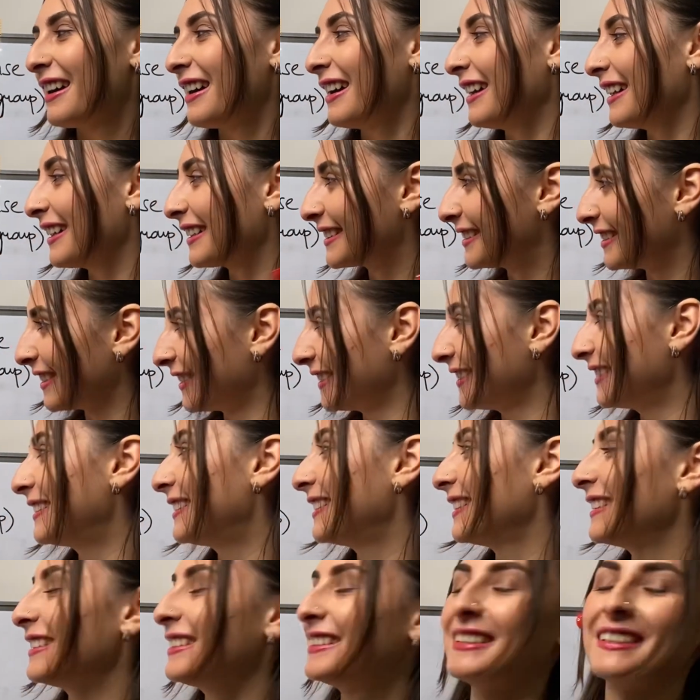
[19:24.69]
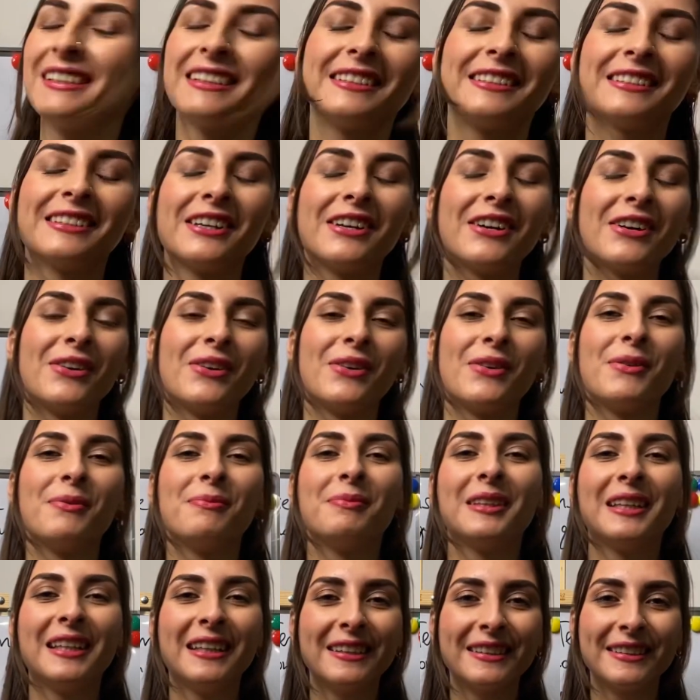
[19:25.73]
exhausted, so
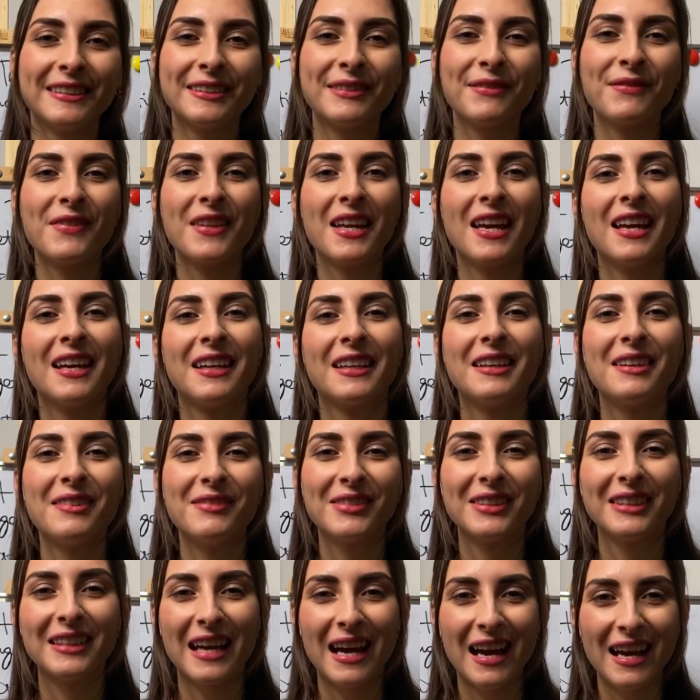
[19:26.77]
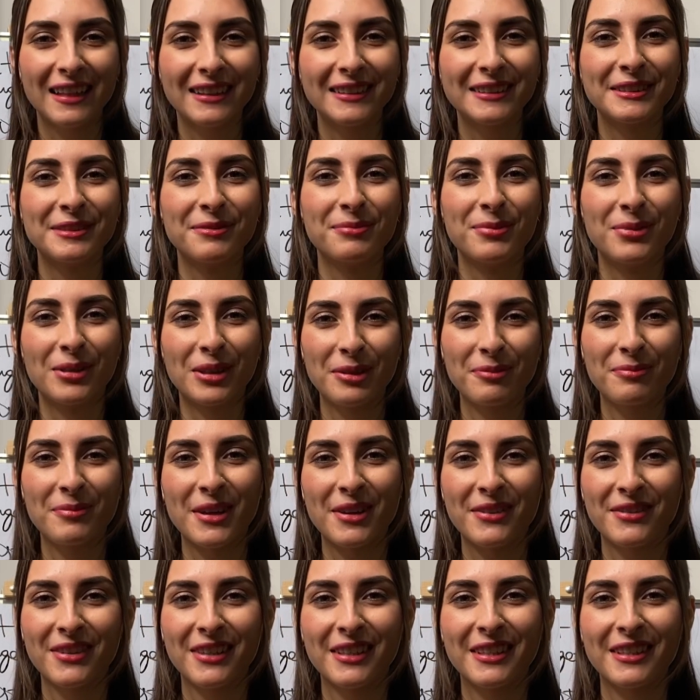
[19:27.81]
please give me a like, support my
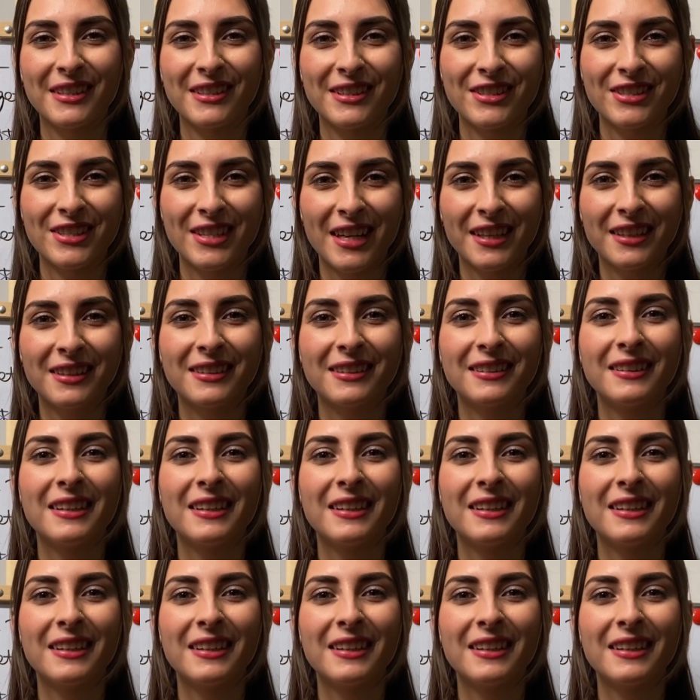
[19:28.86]
video channel,